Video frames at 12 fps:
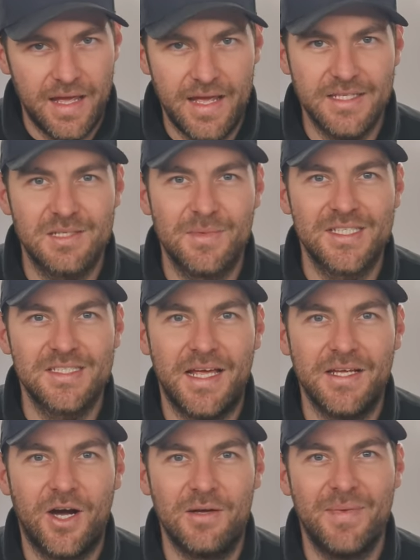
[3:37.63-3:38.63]
It's a
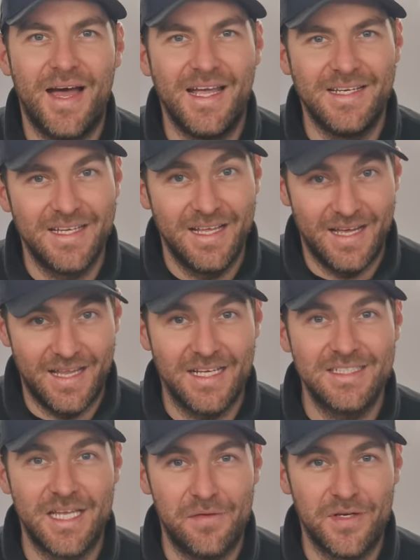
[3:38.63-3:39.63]
mistake I made, and
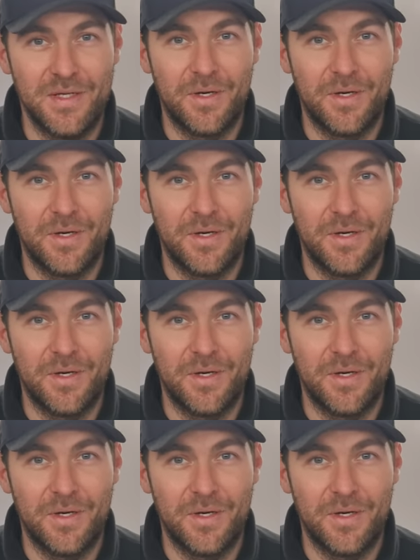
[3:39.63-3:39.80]
that's definitely